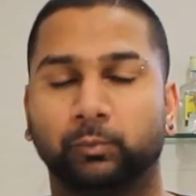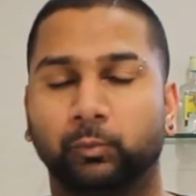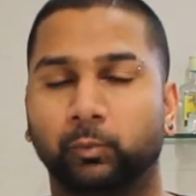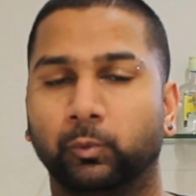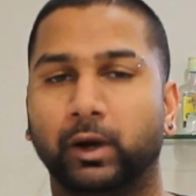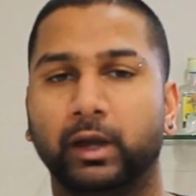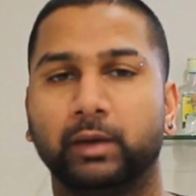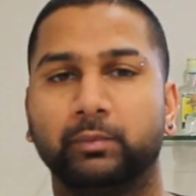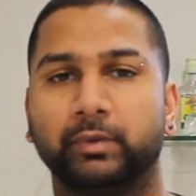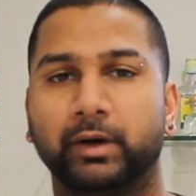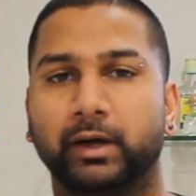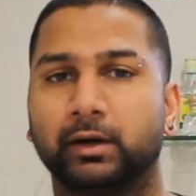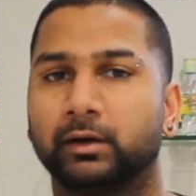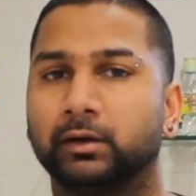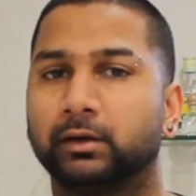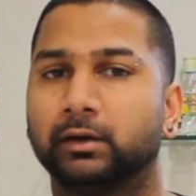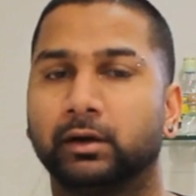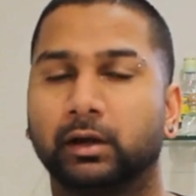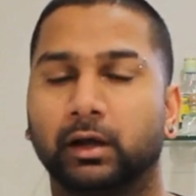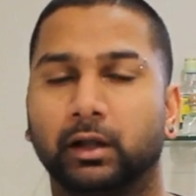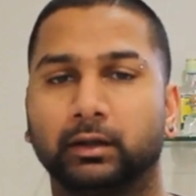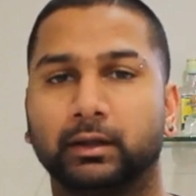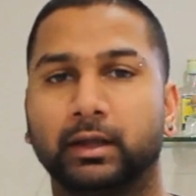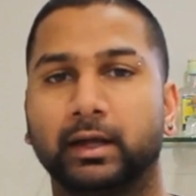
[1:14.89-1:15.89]
way
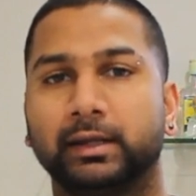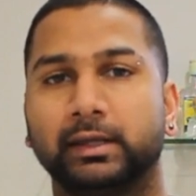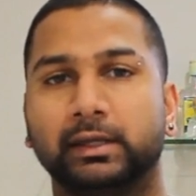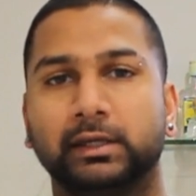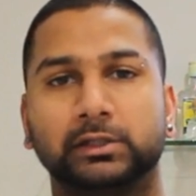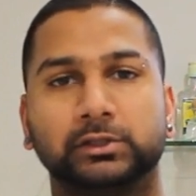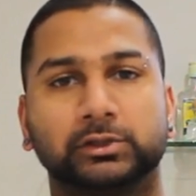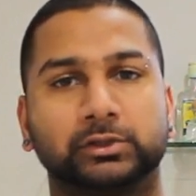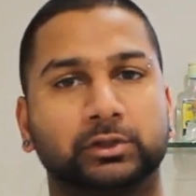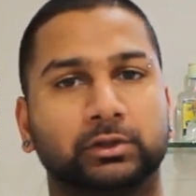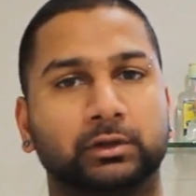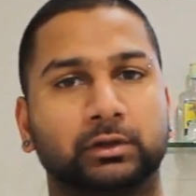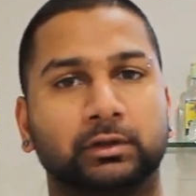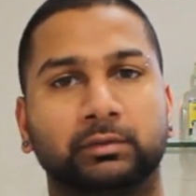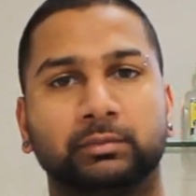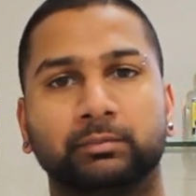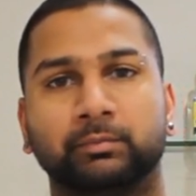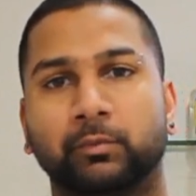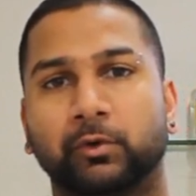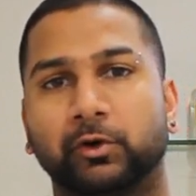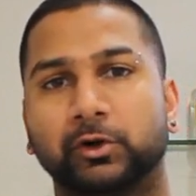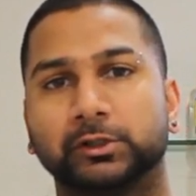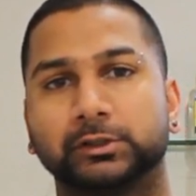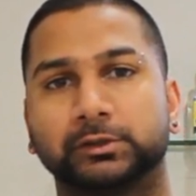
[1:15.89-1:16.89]
better a lot easier
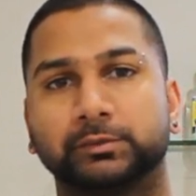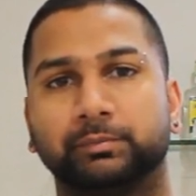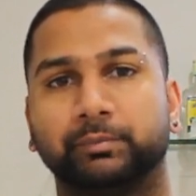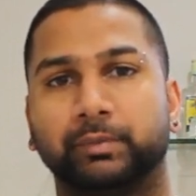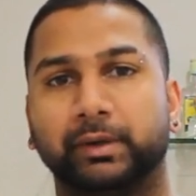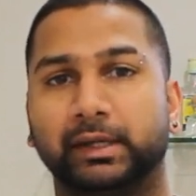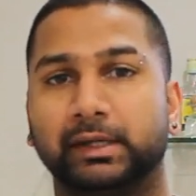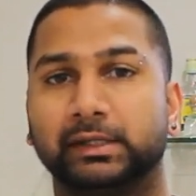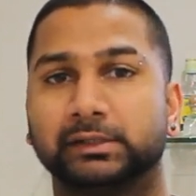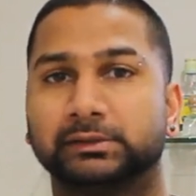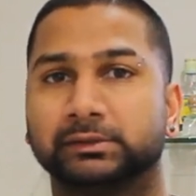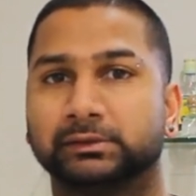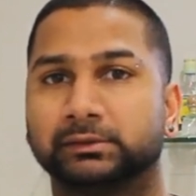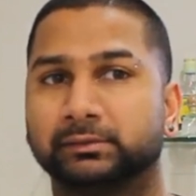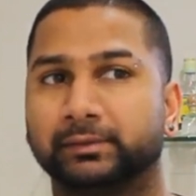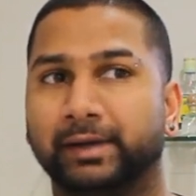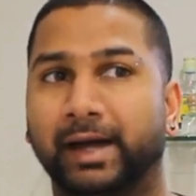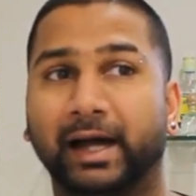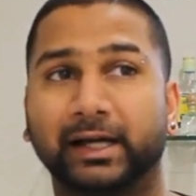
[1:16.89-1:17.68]
more space